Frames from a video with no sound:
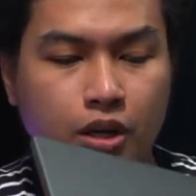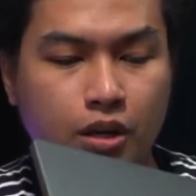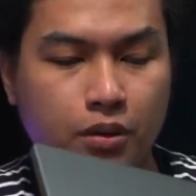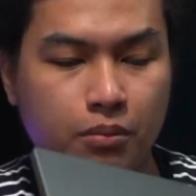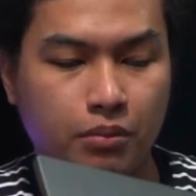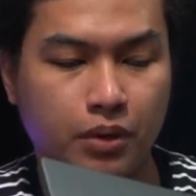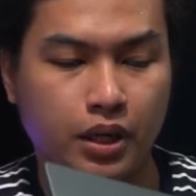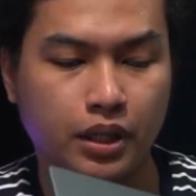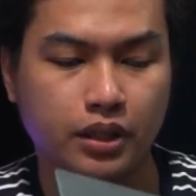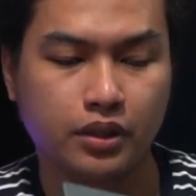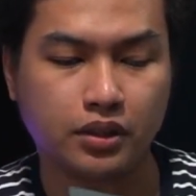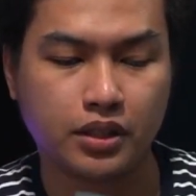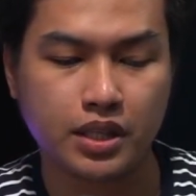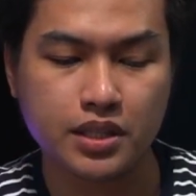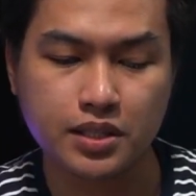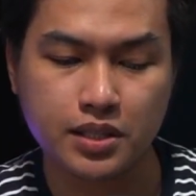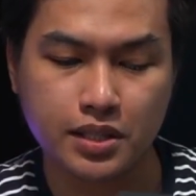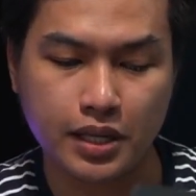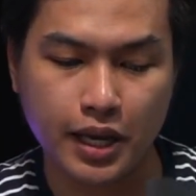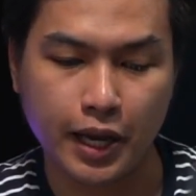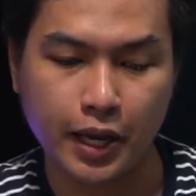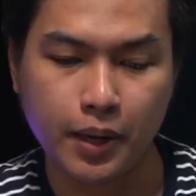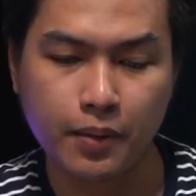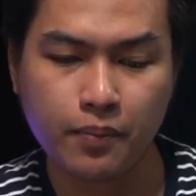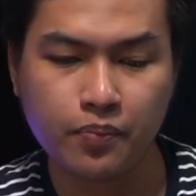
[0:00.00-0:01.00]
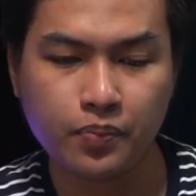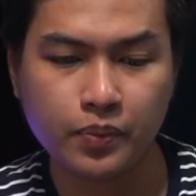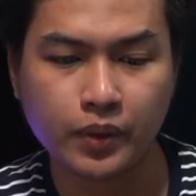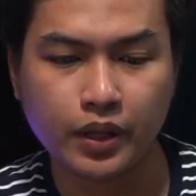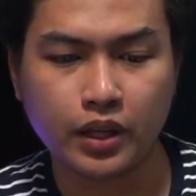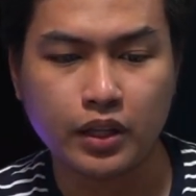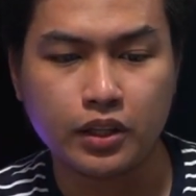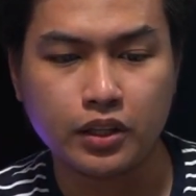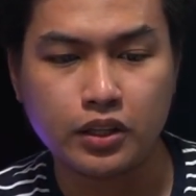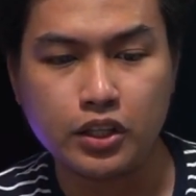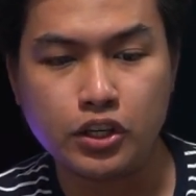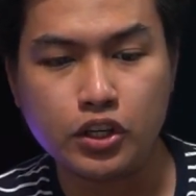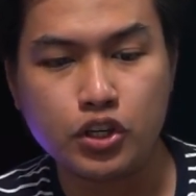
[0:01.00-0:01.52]
But this time,
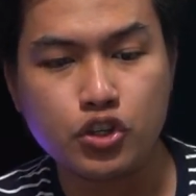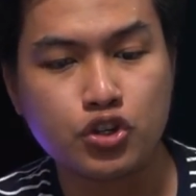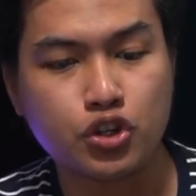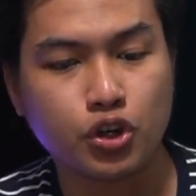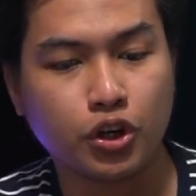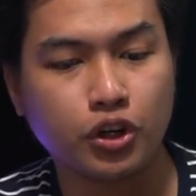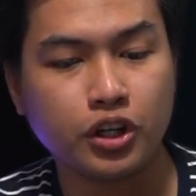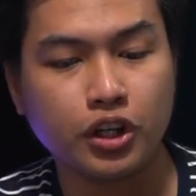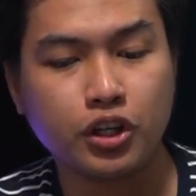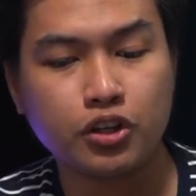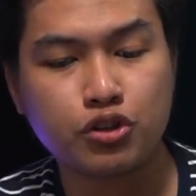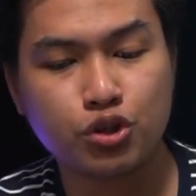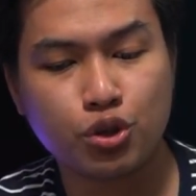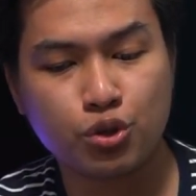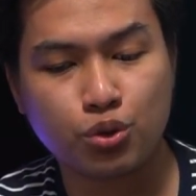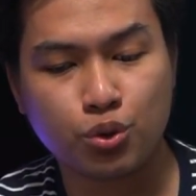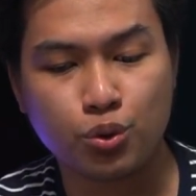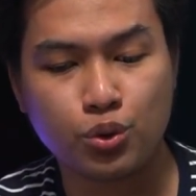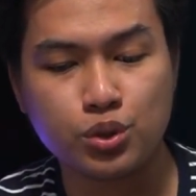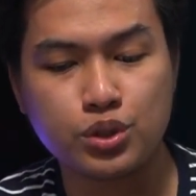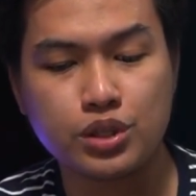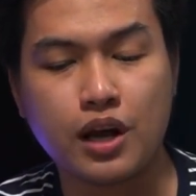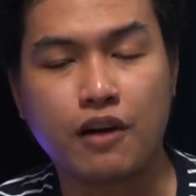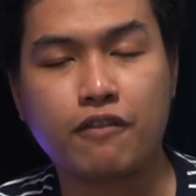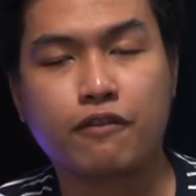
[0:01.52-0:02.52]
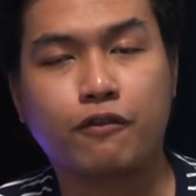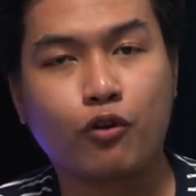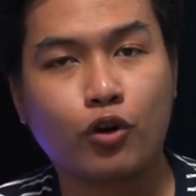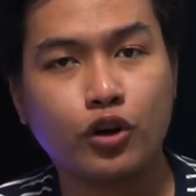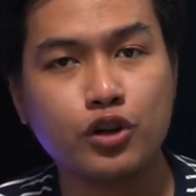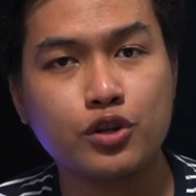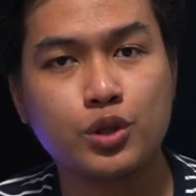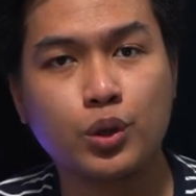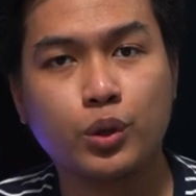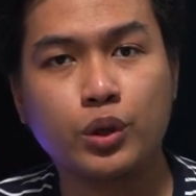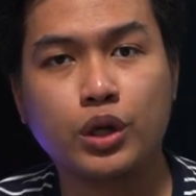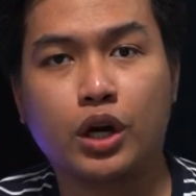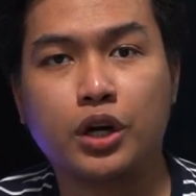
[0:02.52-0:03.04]
Legion introduced a
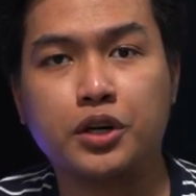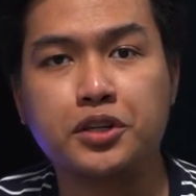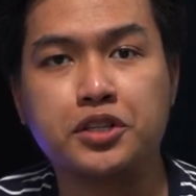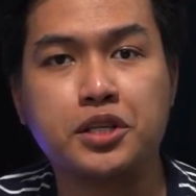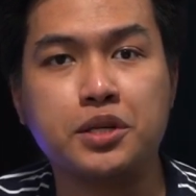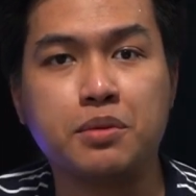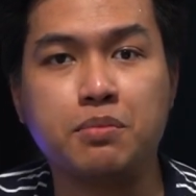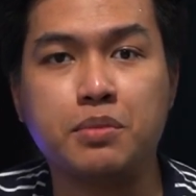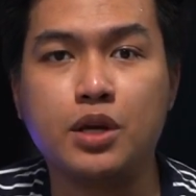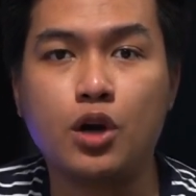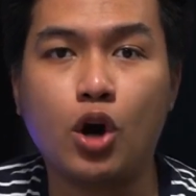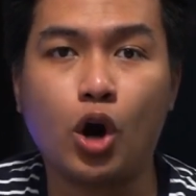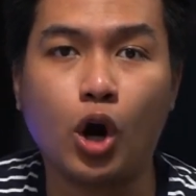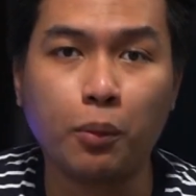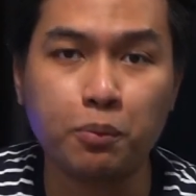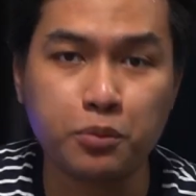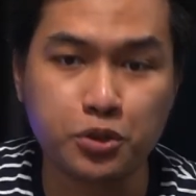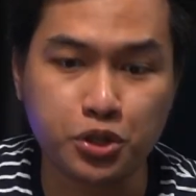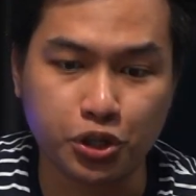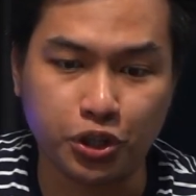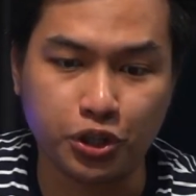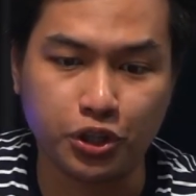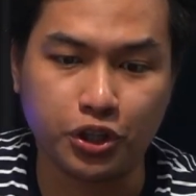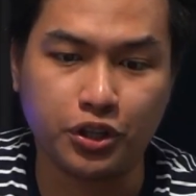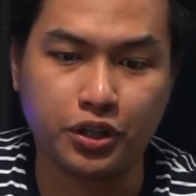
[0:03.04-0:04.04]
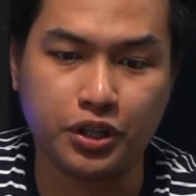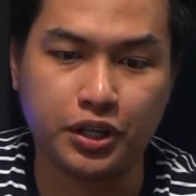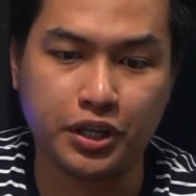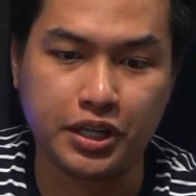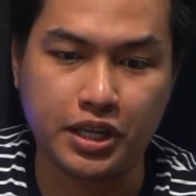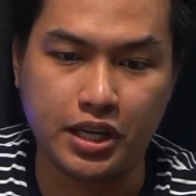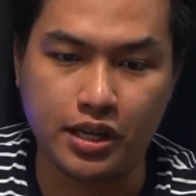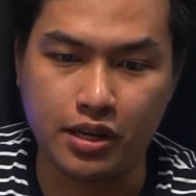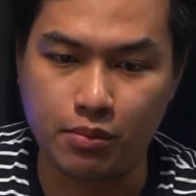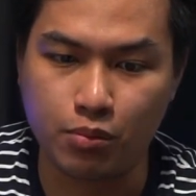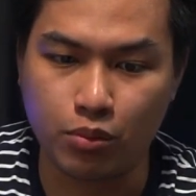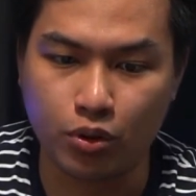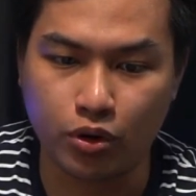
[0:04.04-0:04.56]
4-zone RGB option on their
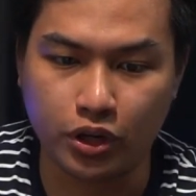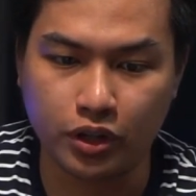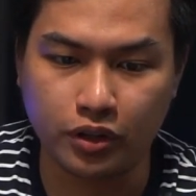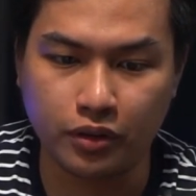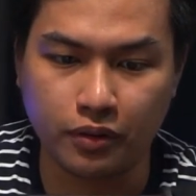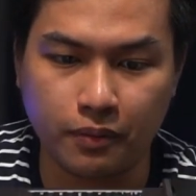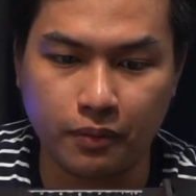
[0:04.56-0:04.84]
keyboard.